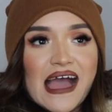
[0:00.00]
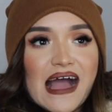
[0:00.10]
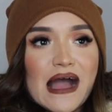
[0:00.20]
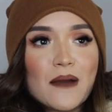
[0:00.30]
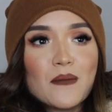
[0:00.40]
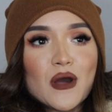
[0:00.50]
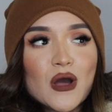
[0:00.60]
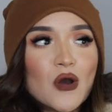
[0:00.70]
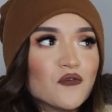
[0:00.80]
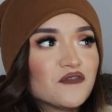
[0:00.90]
Um,
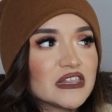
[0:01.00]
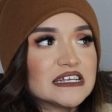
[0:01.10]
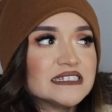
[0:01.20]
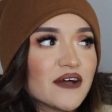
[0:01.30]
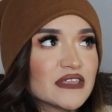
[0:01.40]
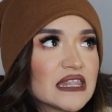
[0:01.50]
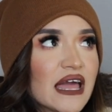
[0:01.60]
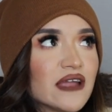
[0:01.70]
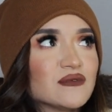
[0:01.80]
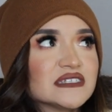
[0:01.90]
hopefully down the
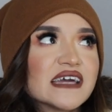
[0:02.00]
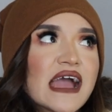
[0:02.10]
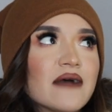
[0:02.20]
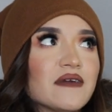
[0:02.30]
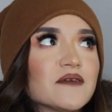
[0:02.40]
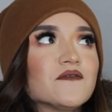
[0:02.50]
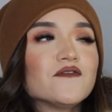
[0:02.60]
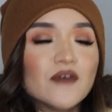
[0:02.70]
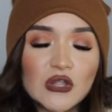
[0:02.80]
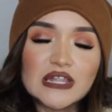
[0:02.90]
line, once I have it
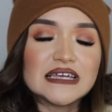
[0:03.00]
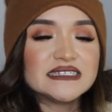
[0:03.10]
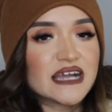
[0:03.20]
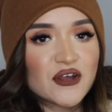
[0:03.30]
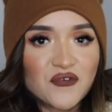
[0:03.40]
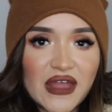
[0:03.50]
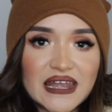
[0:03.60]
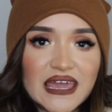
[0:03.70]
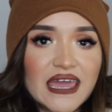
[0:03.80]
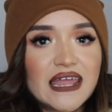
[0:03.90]
fully
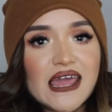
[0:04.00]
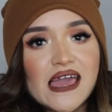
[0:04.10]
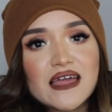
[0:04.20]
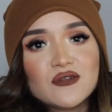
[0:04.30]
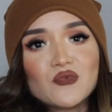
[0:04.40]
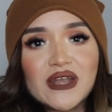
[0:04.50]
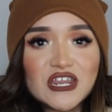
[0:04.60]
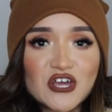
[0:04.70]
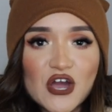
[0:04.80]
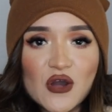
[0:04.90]
decorated and
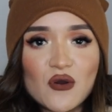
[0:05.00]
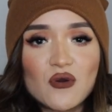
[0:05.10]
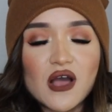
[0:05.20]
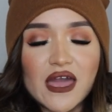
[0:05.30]
ready to go,